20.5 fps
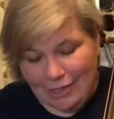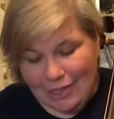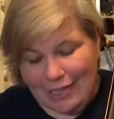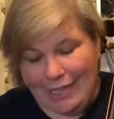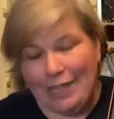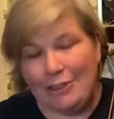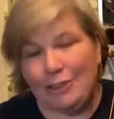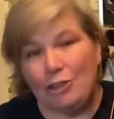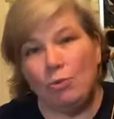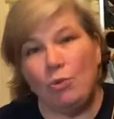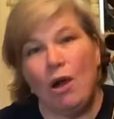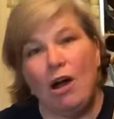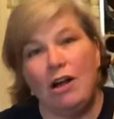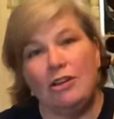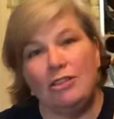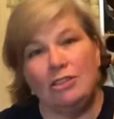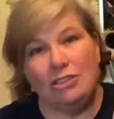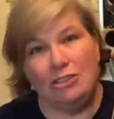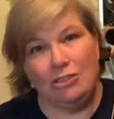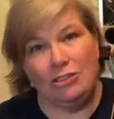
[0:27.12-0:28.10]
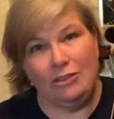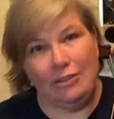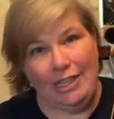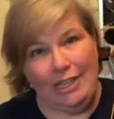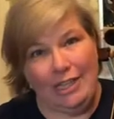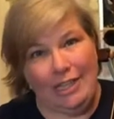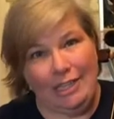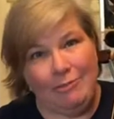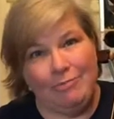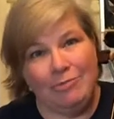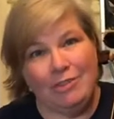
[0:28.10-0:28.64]
hit the wrong string.
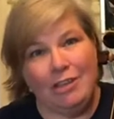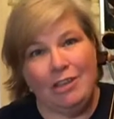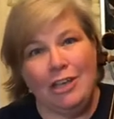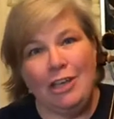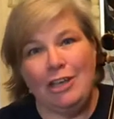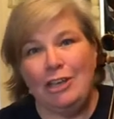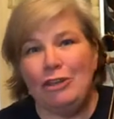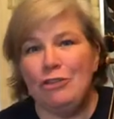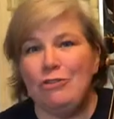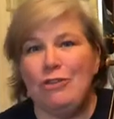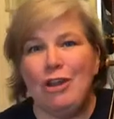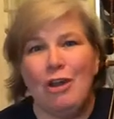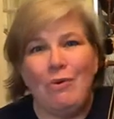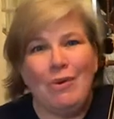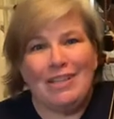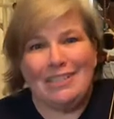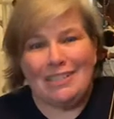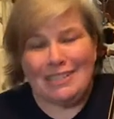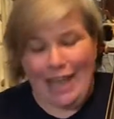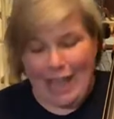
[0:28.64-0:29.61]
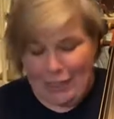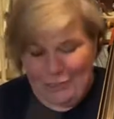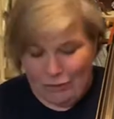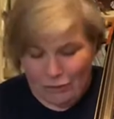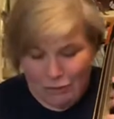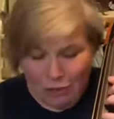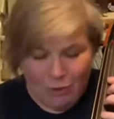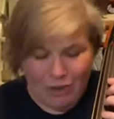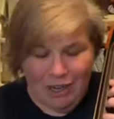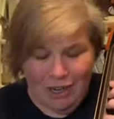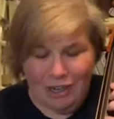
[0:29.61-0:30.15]
You know what it's like, you're
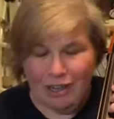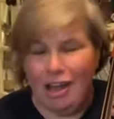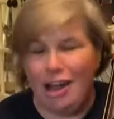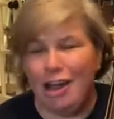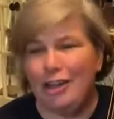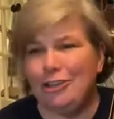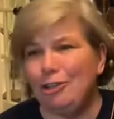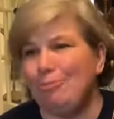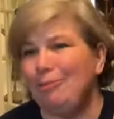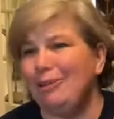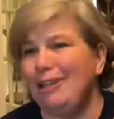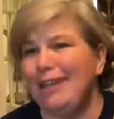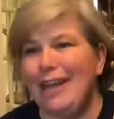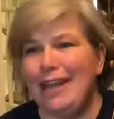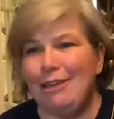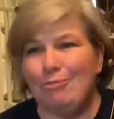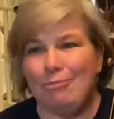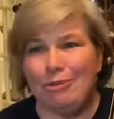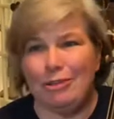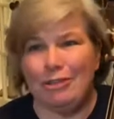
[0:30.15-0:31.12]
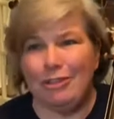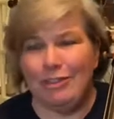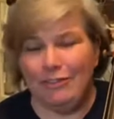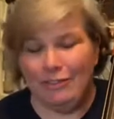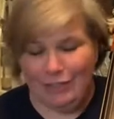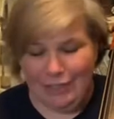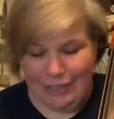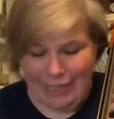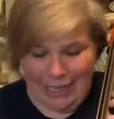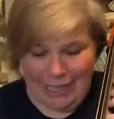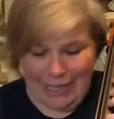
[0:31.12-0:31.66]
going along, you're playing
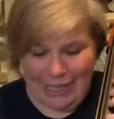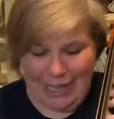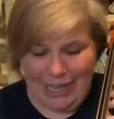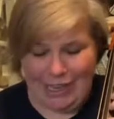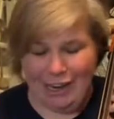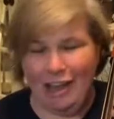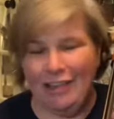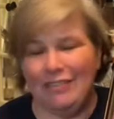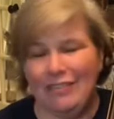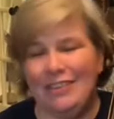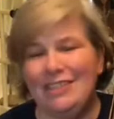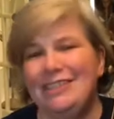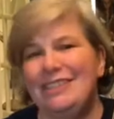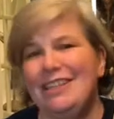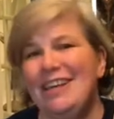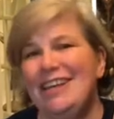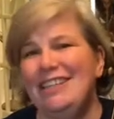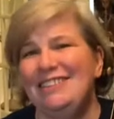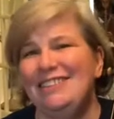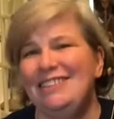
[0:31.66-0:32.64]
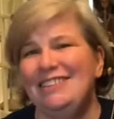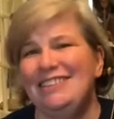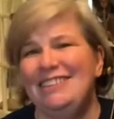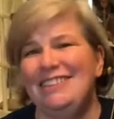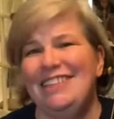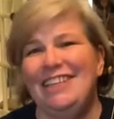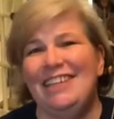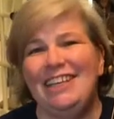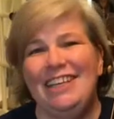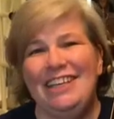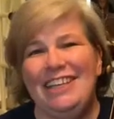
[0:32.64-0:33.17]
beautifully, and all of a
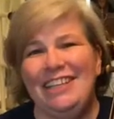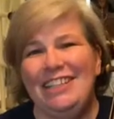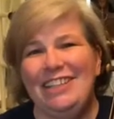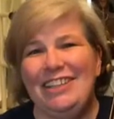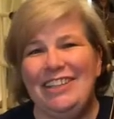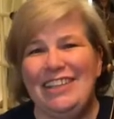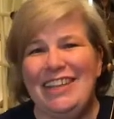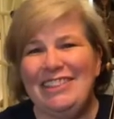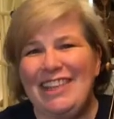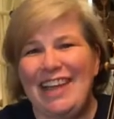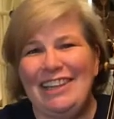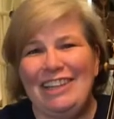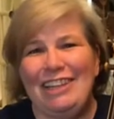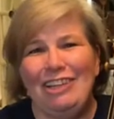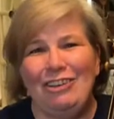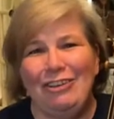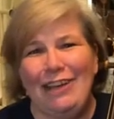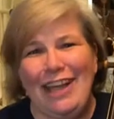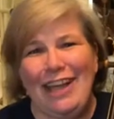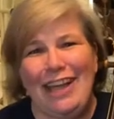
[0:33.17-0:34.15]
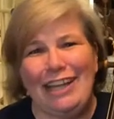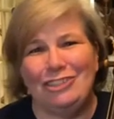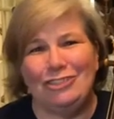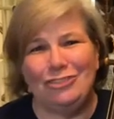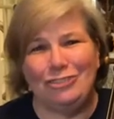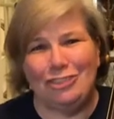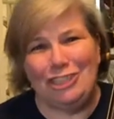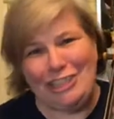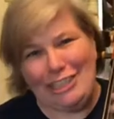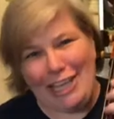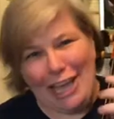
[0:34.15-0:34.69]
sudden you get that little extra
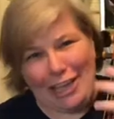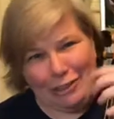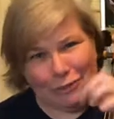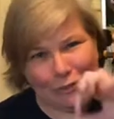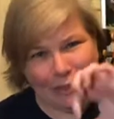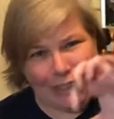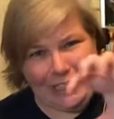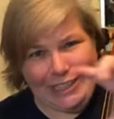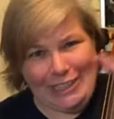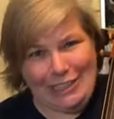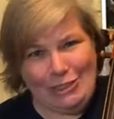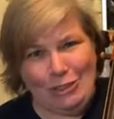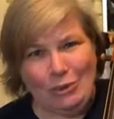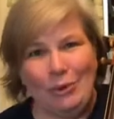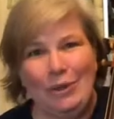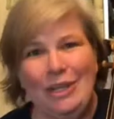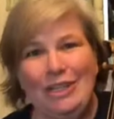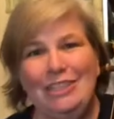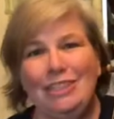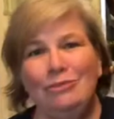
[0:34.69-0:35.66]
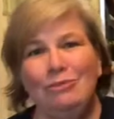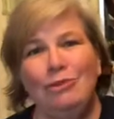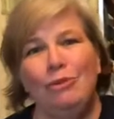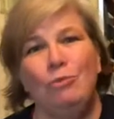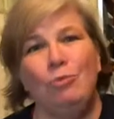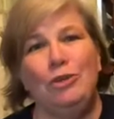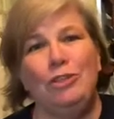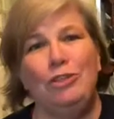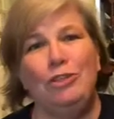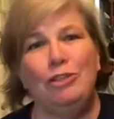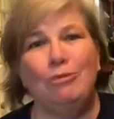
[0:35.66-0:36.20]
chattering noise
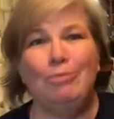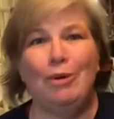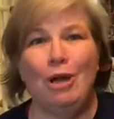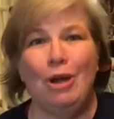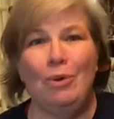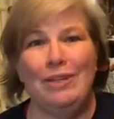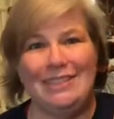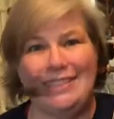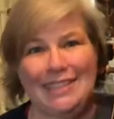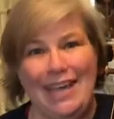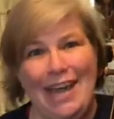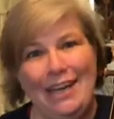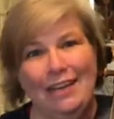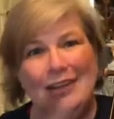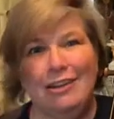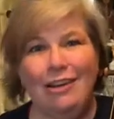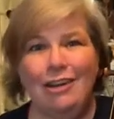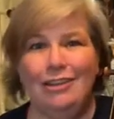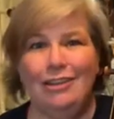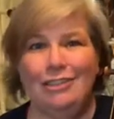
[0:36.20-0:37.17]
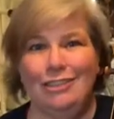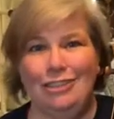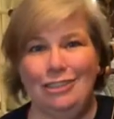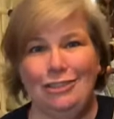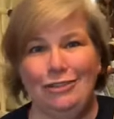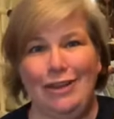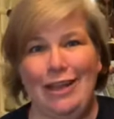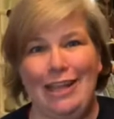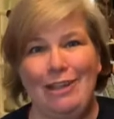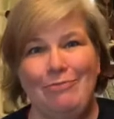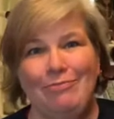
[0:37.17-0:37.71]
when your bow has kind of gone
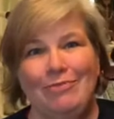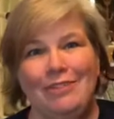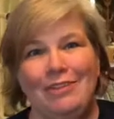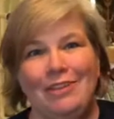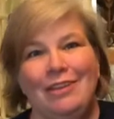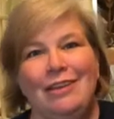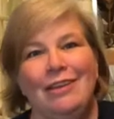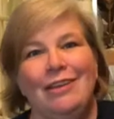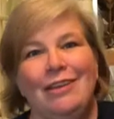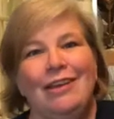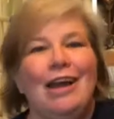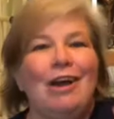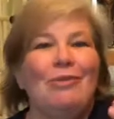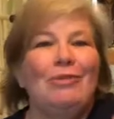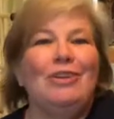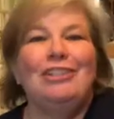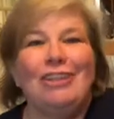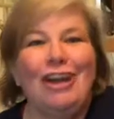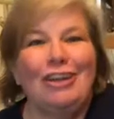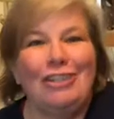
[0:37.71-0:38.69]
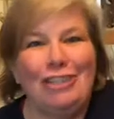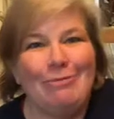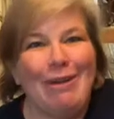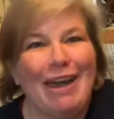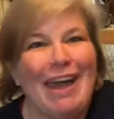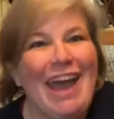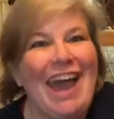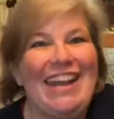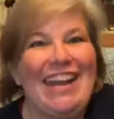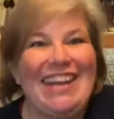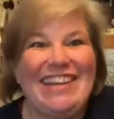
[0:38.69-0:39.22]
astray. I want to talk to you about
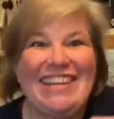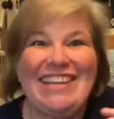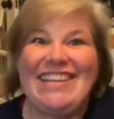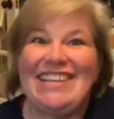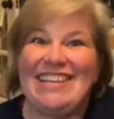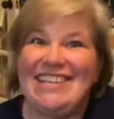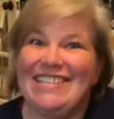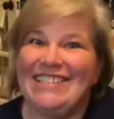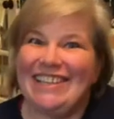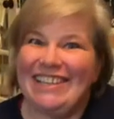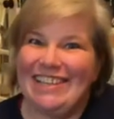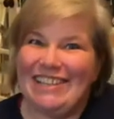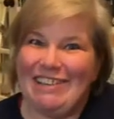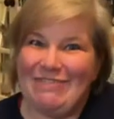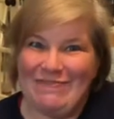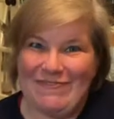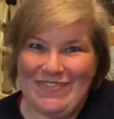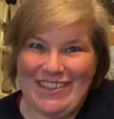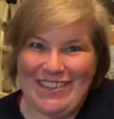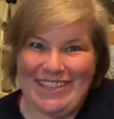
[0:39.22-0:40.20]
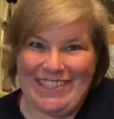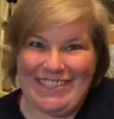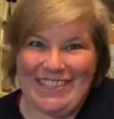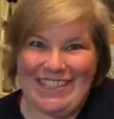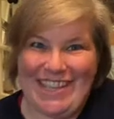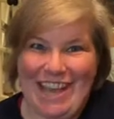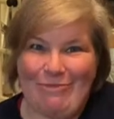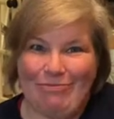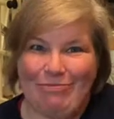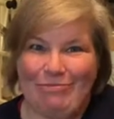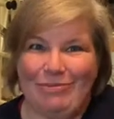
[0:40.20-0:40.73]
how to easily fix
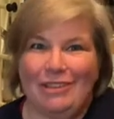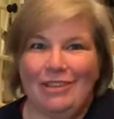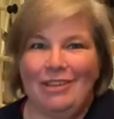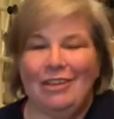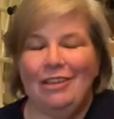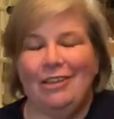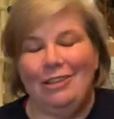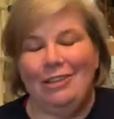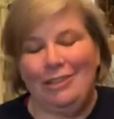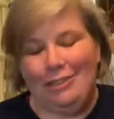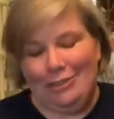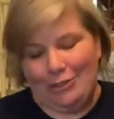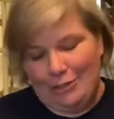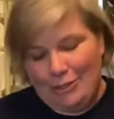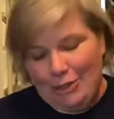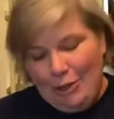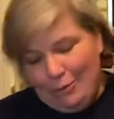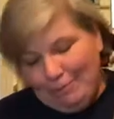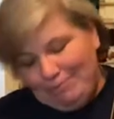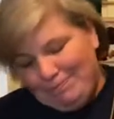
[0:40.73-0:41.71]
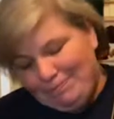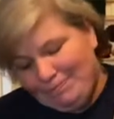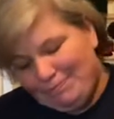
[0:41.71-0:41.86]
that. So,